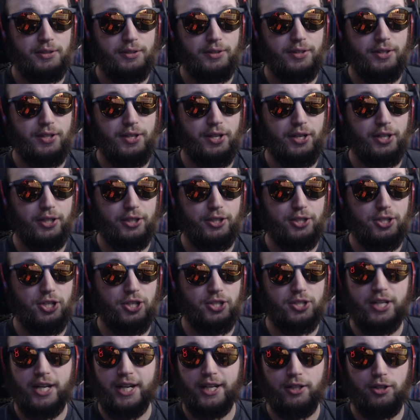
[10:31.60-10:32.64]
they're
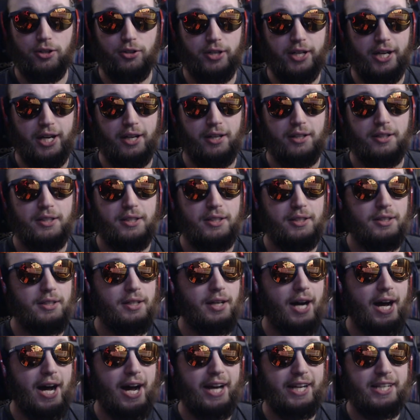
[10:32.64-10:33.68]
just kind of okay.
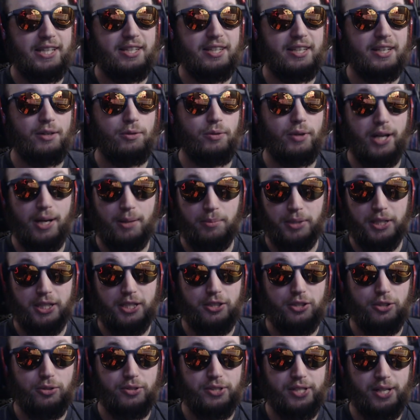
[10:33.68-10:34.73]
I think what I'm going to
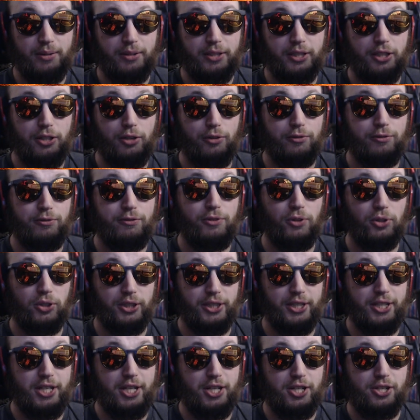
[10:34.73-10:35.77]
do is I'm going to go full
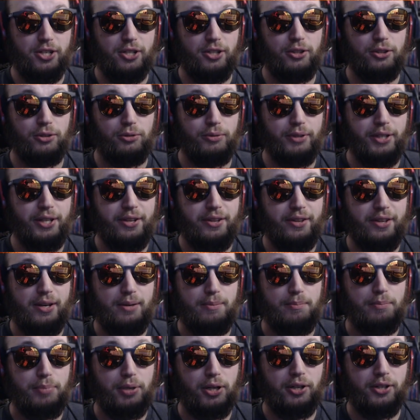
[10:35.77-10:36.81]
additional with
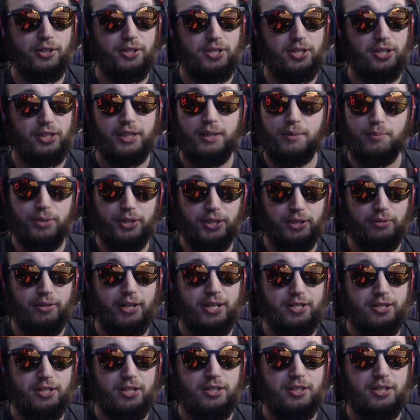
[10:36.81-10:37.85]
them personally and put the
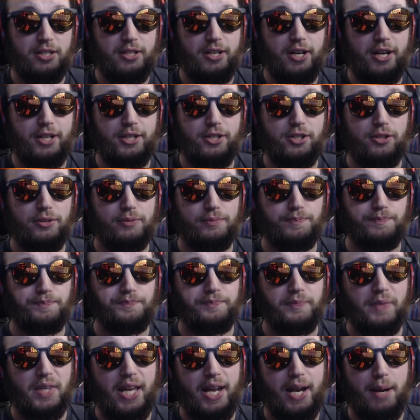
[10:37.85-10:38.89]
rest into dodge.
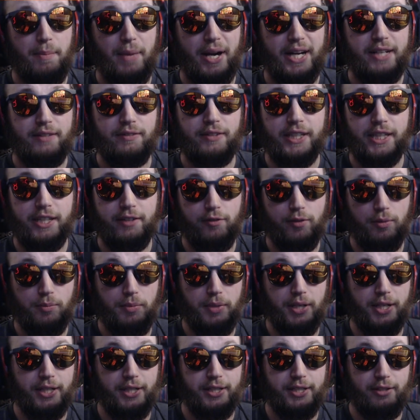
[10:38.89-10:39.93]
And I might even give them
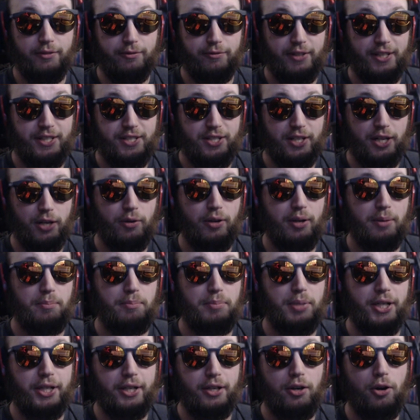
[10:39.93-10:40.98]
a defense equip.
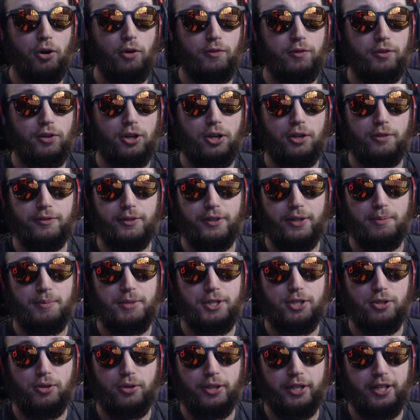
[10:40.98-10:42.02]
But overall, for the
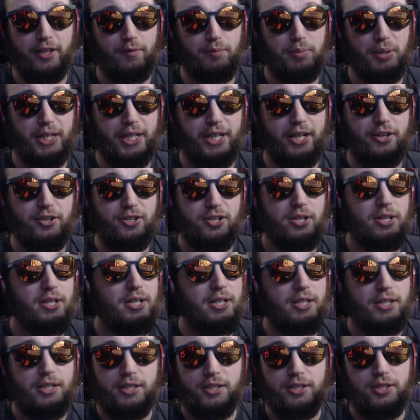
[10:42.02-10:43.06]
majority of players,
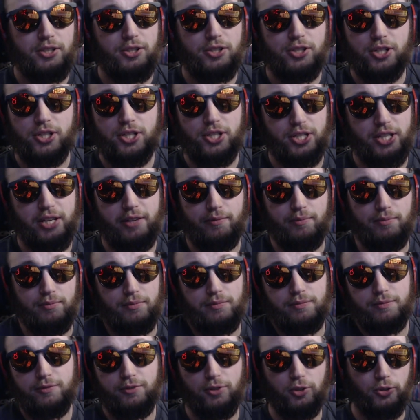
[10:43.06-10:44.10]
you should just give them
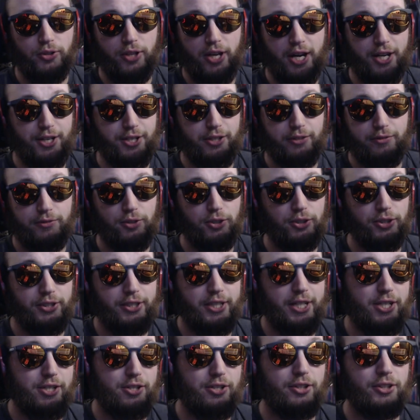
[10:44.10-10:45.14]
full dodge or full
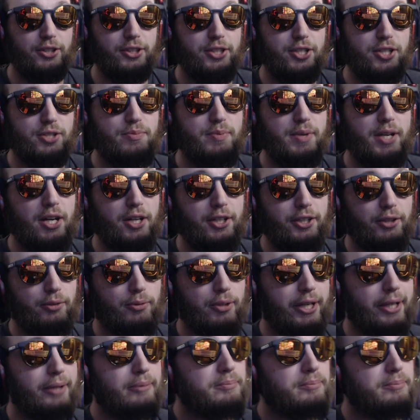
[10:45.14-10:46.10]
additional and just be on your way.